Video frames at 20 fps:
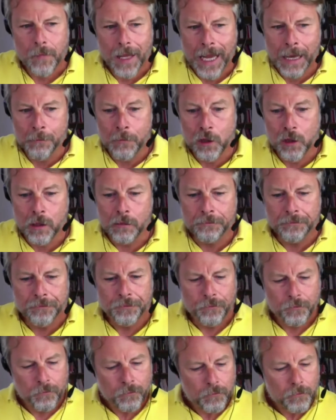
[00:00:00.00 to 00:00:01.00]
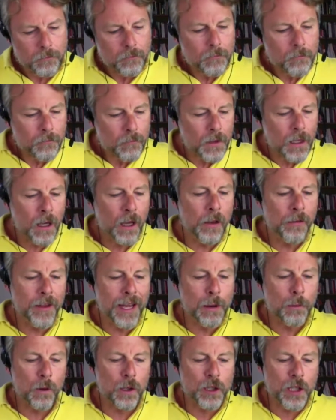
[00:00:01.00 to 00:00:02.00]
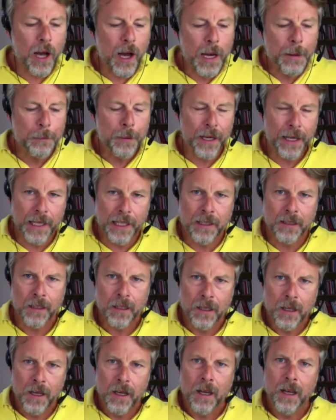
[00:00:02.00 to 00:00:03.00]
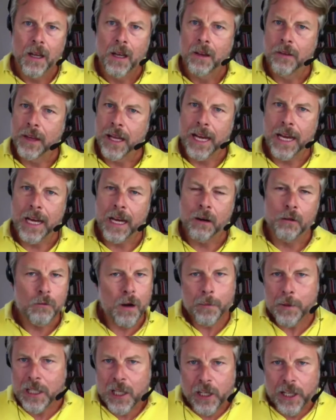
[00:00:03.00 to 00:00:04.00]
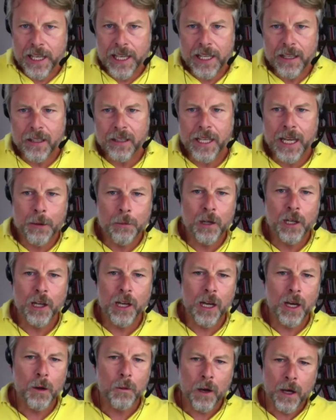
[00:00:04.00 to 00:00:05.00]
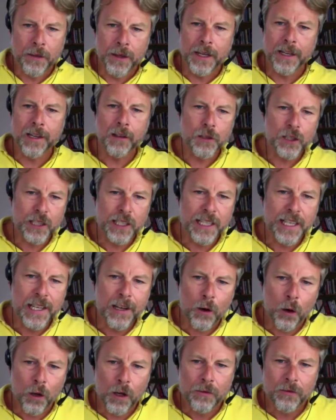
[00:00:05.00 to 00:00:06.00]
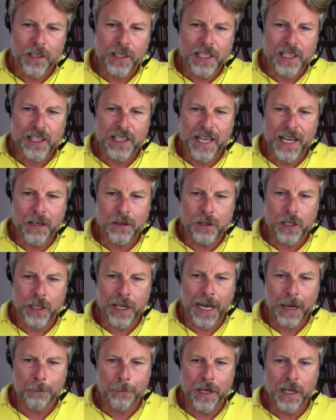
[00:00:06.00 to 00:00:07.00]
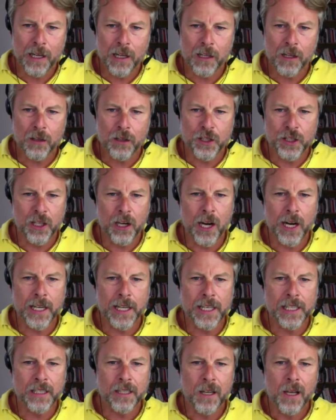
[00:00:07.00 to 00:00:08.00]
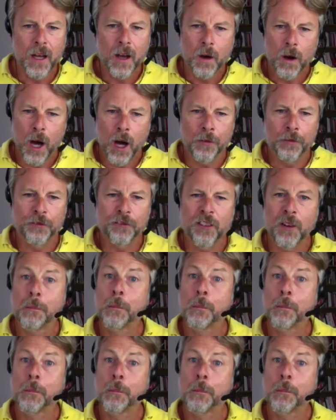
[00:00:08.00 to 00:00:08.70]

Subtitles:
Amazon and they will type in their rubber ducky that they want to go, and then they'll see all of the discounts that are happening alongside it on for